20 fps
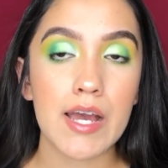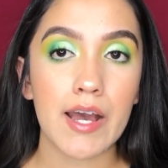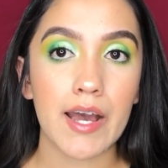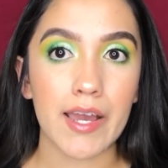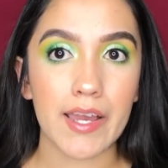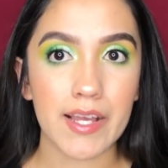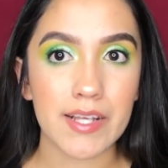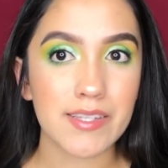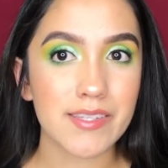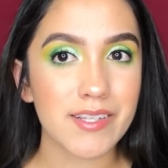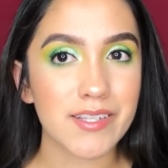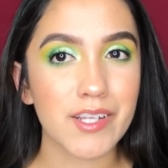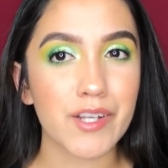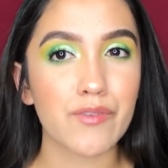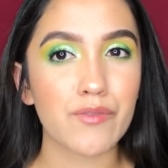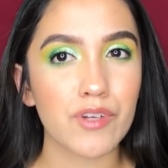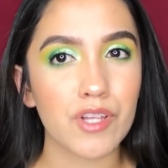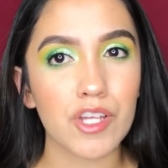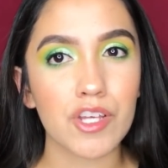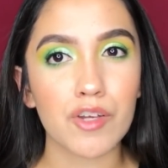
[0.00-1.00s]
I guess that's
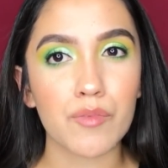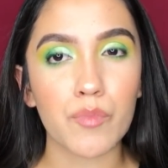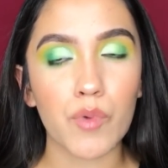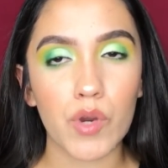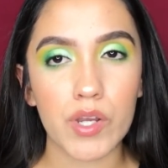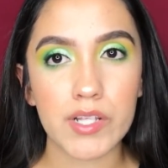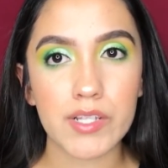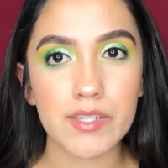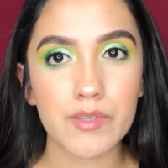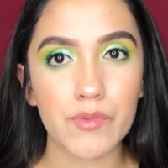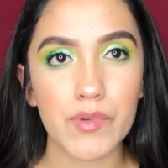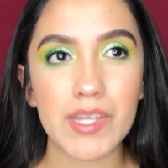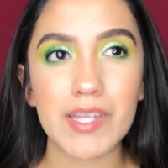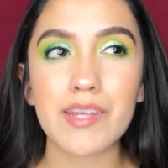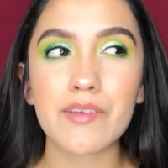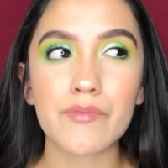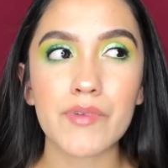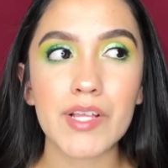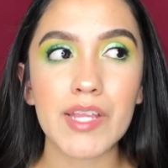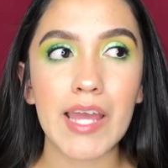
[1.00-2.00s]
like really good point. So we
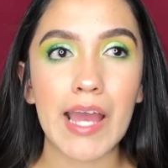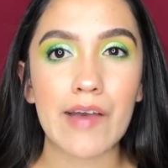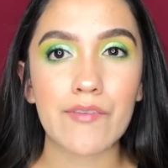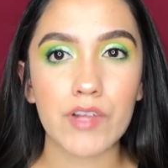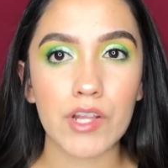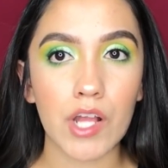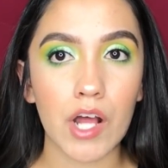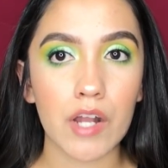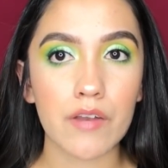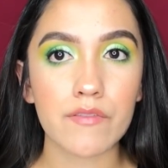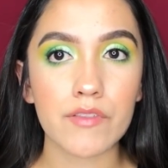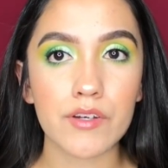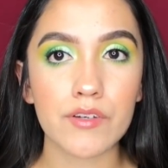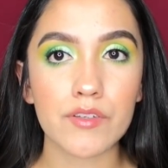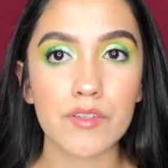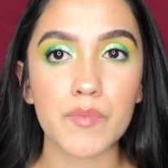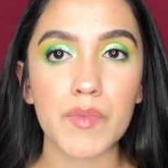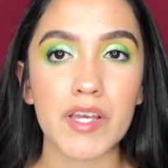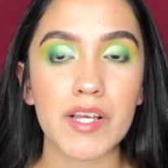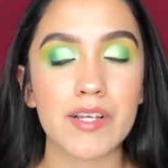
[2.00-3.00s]
didn't really have a lot of
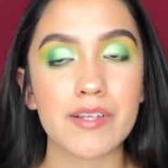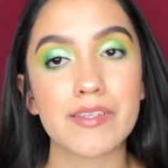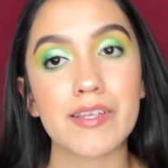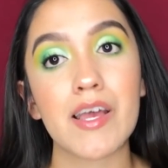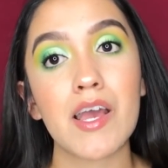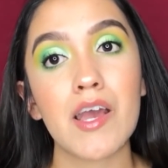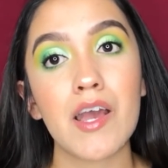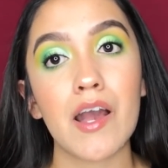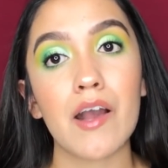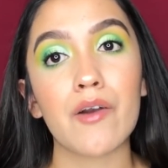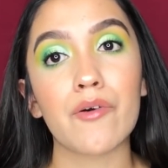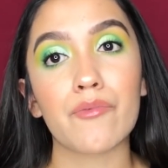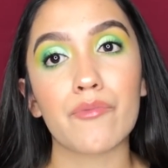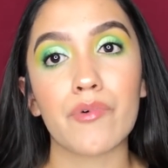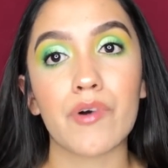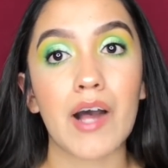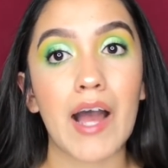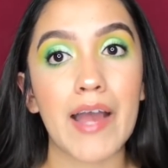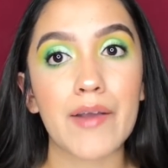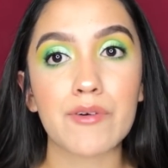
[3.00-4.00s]
those because,
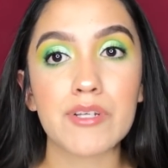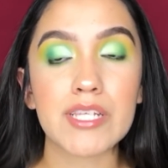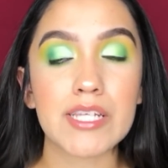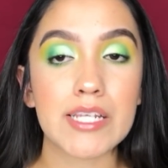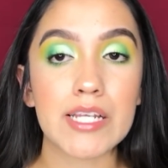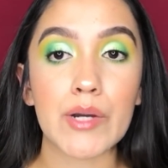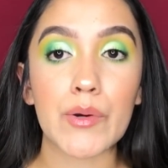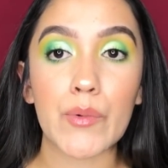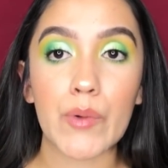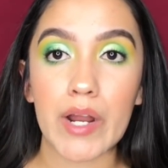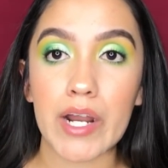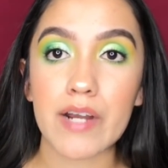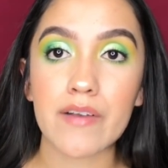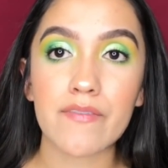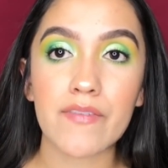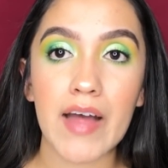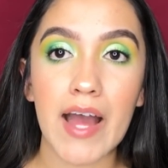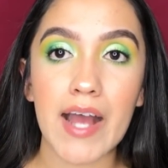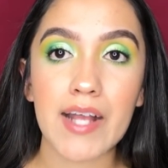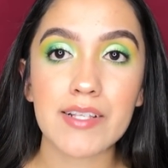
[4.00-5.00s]
well, I wasn't aware
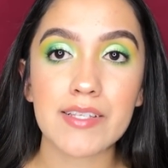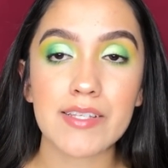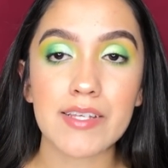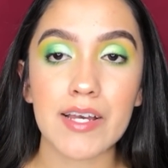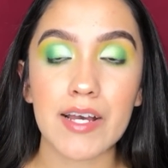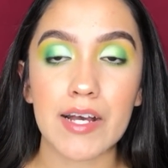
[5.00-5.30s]
of that.